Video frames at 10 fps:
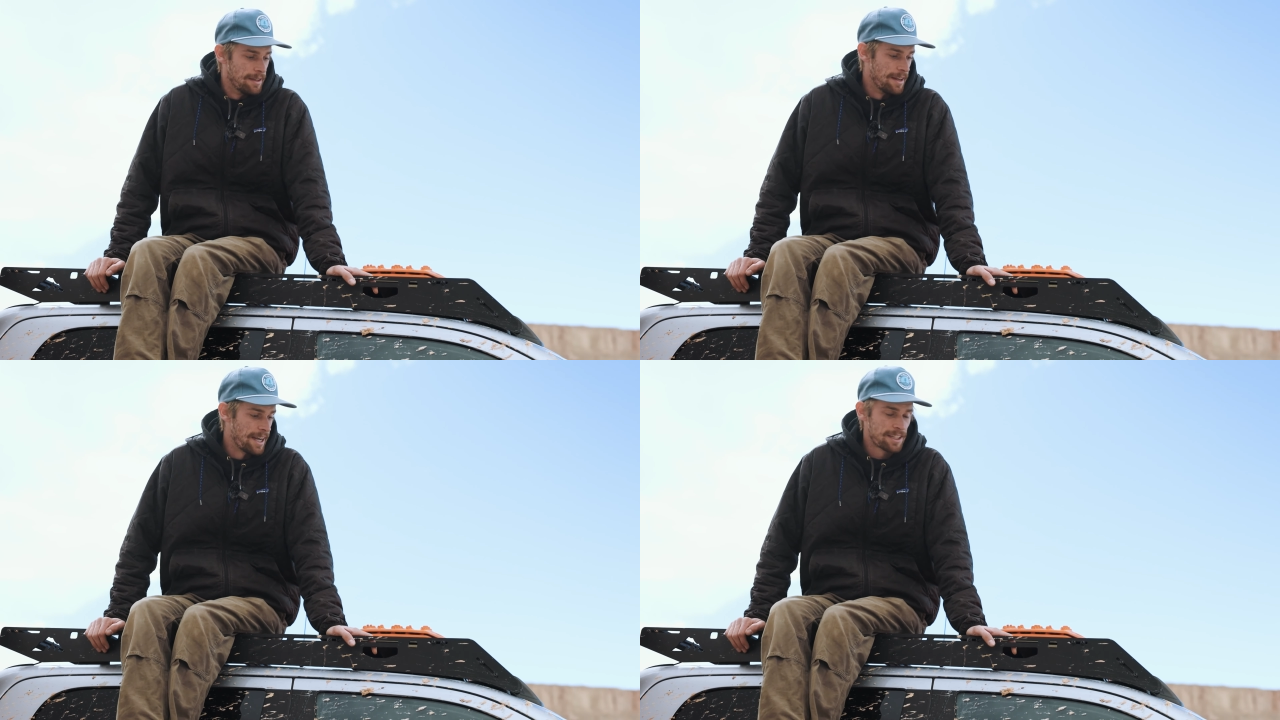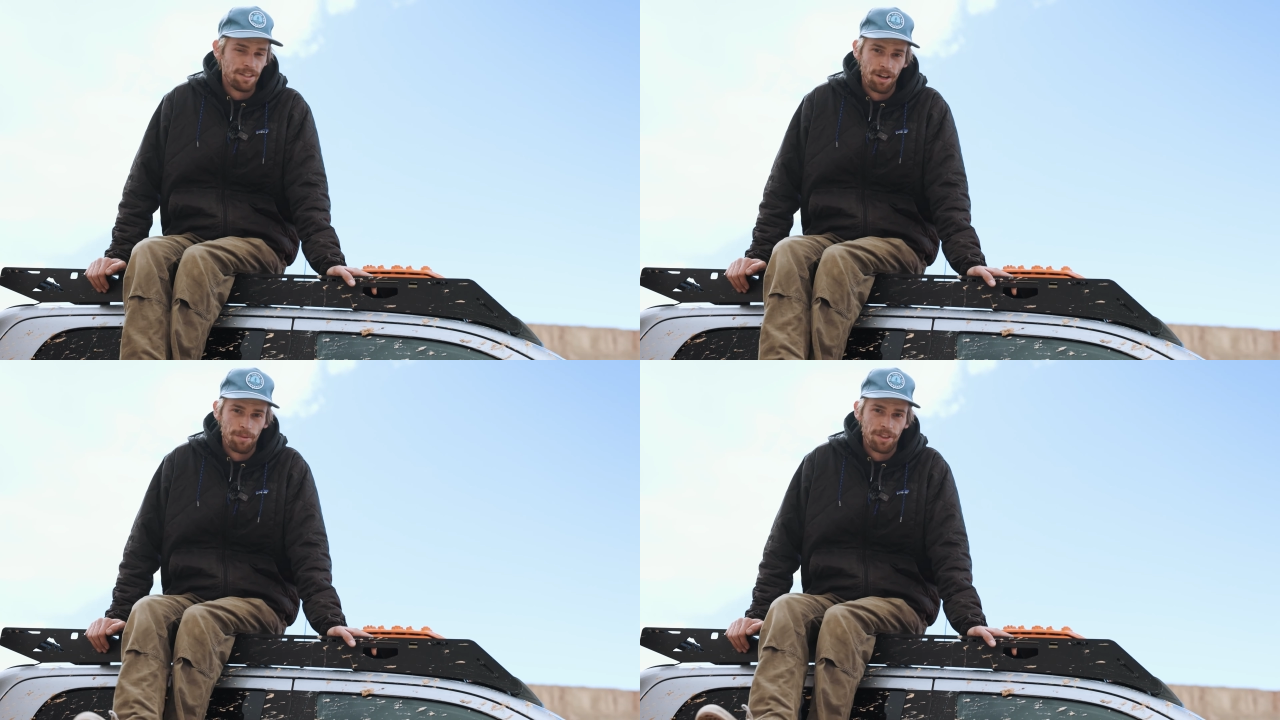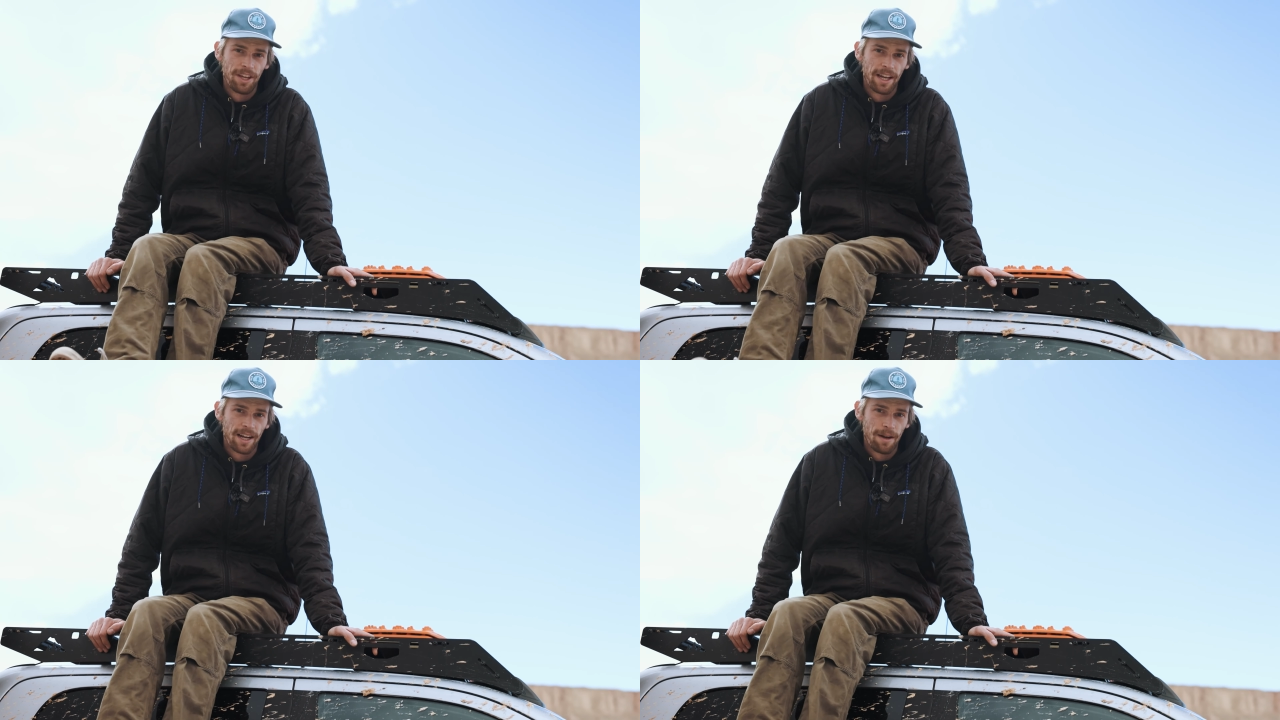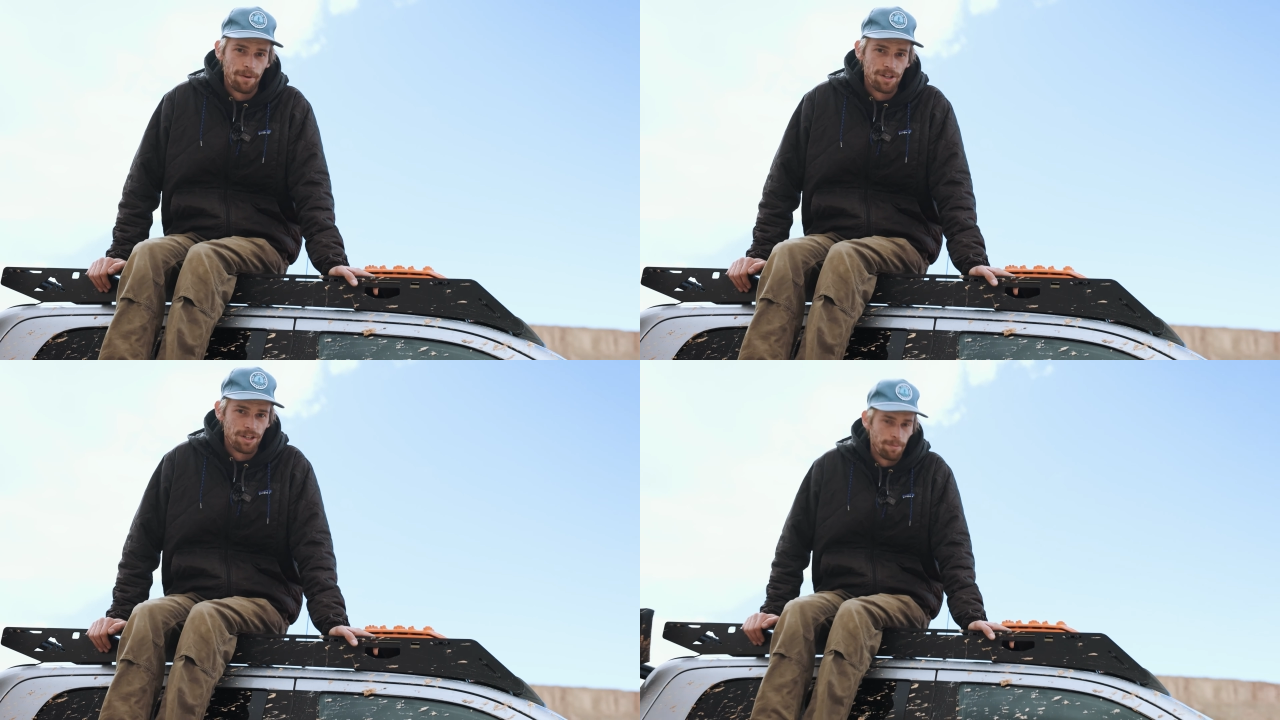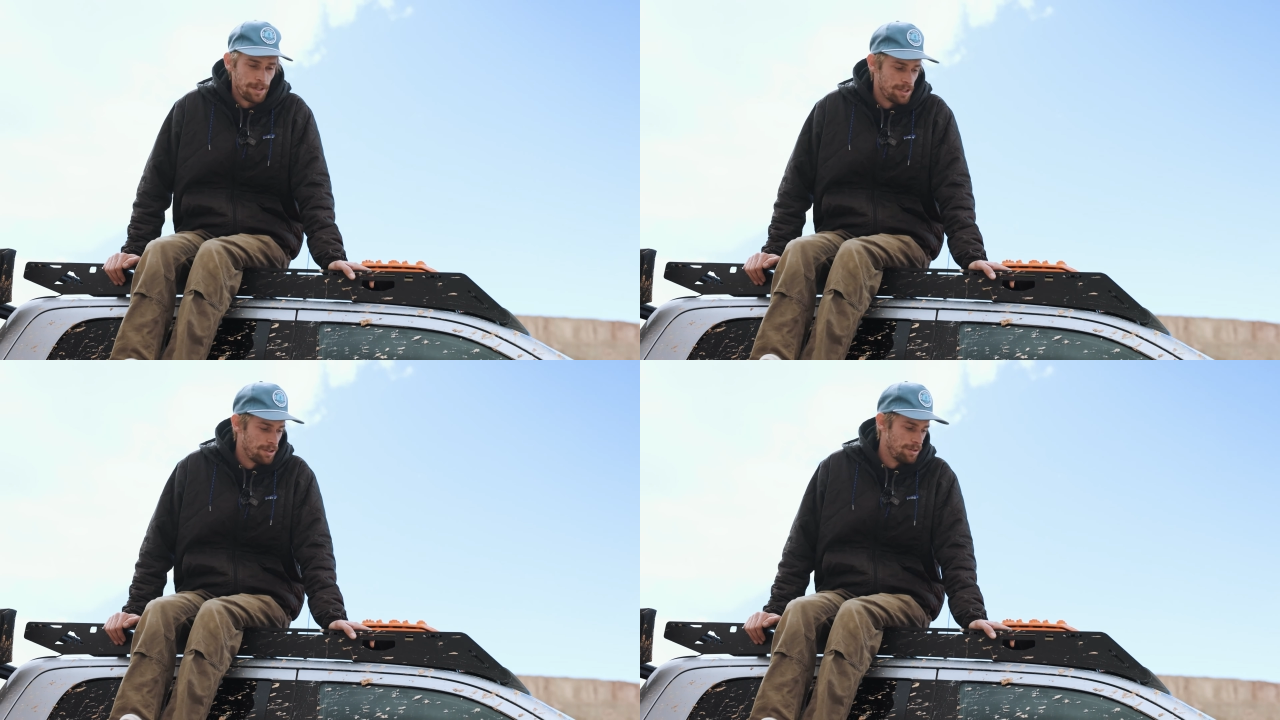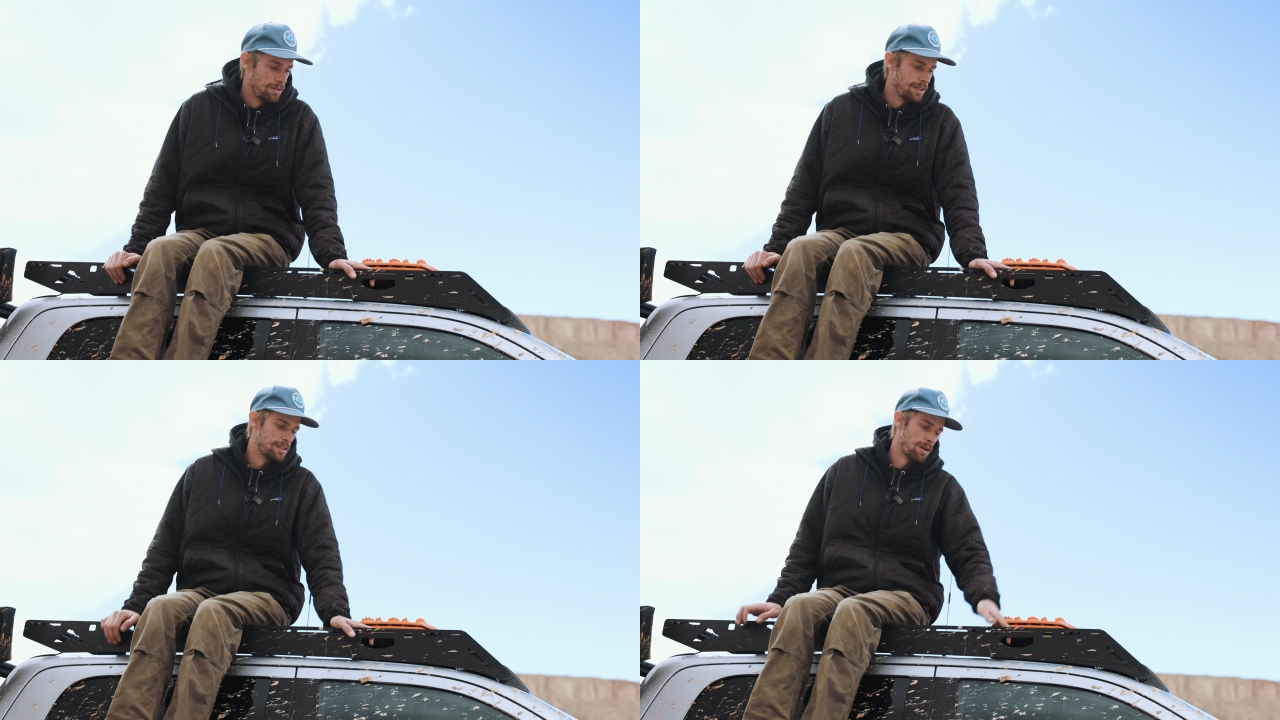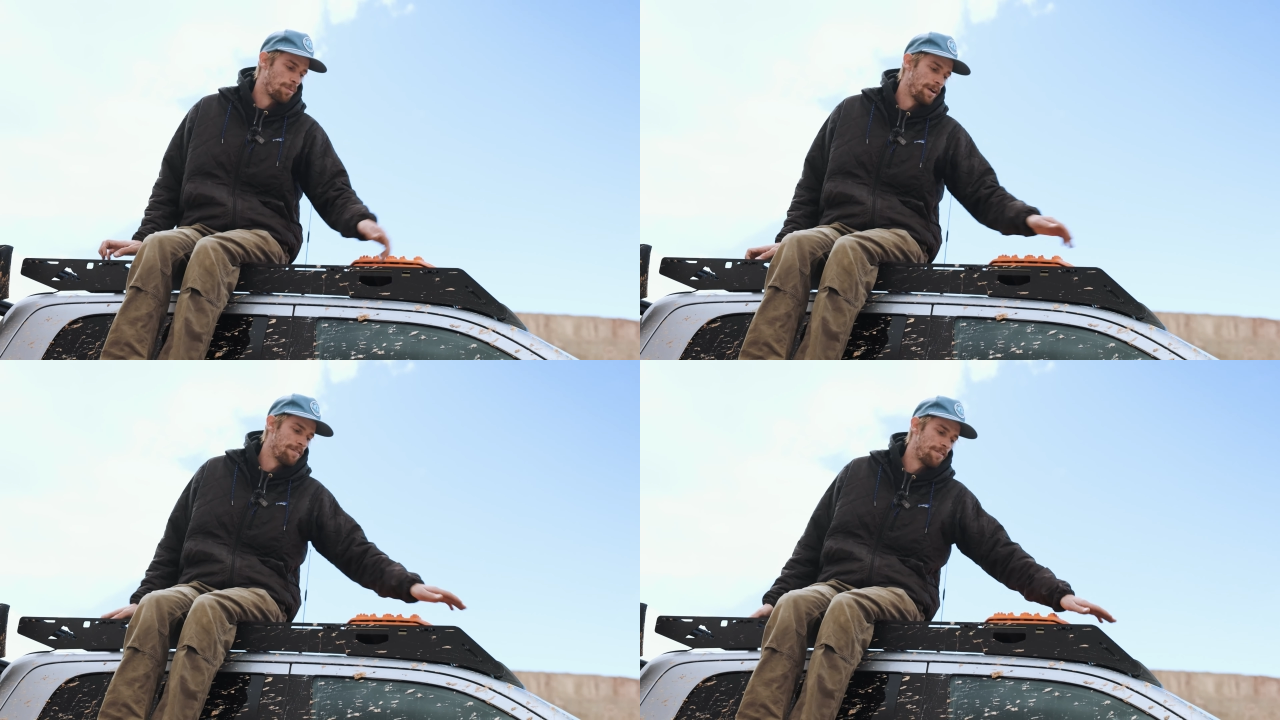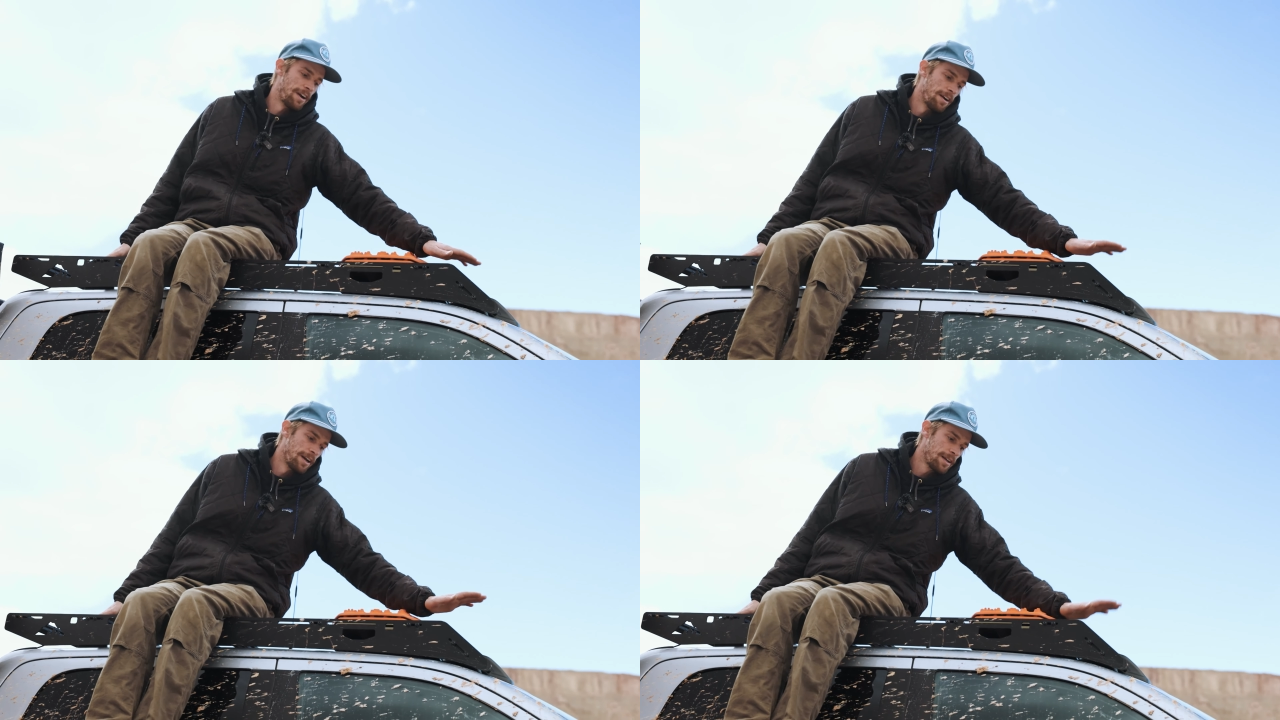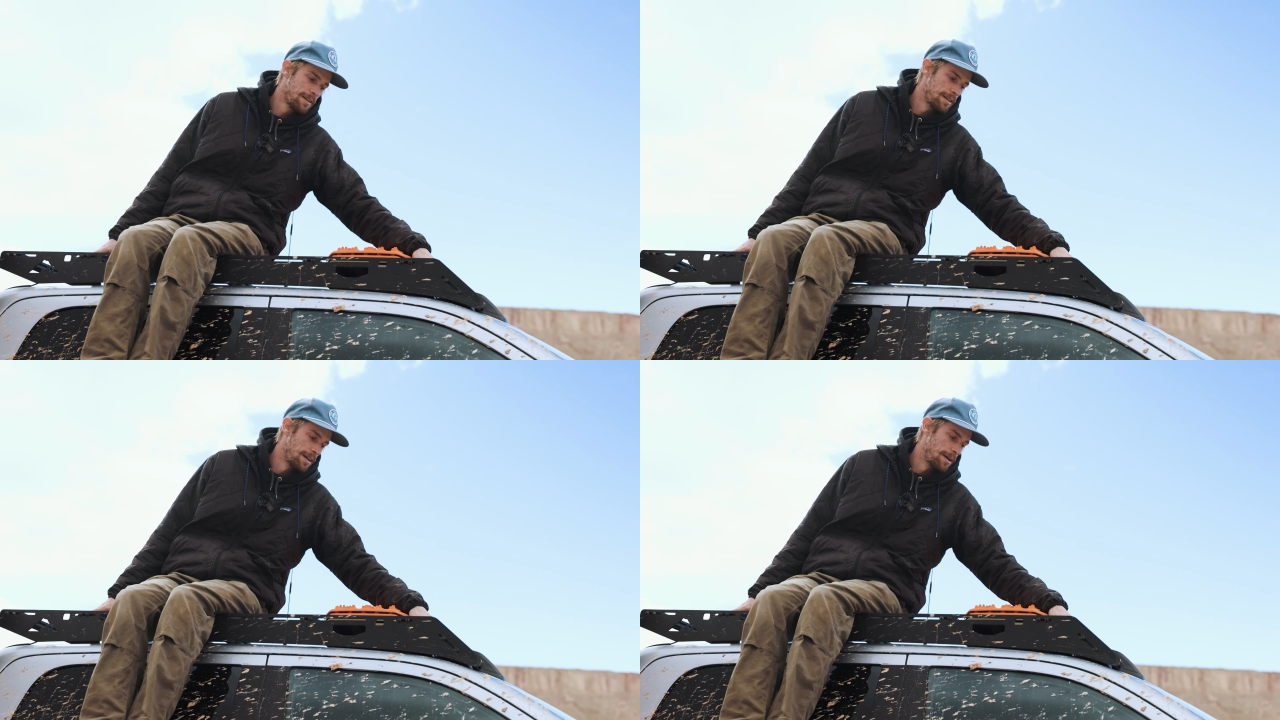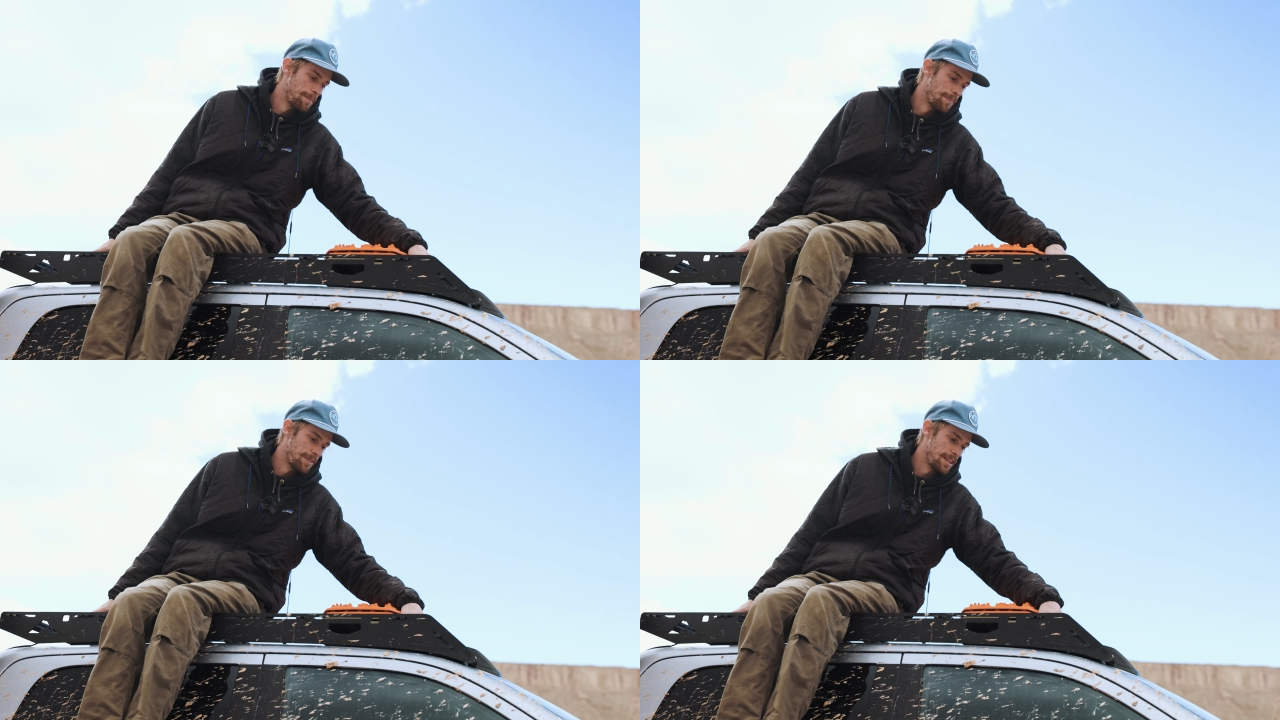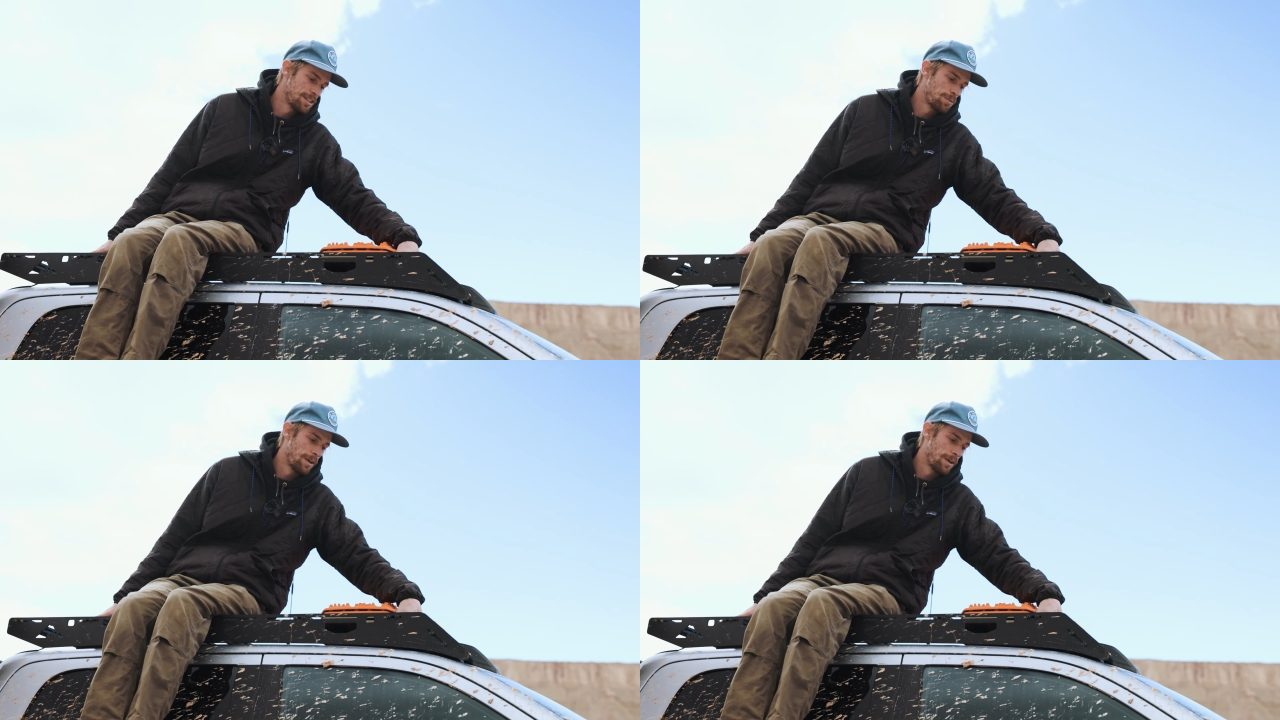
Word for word: The next notable thing I want to jump into is our wind fairing. Um, this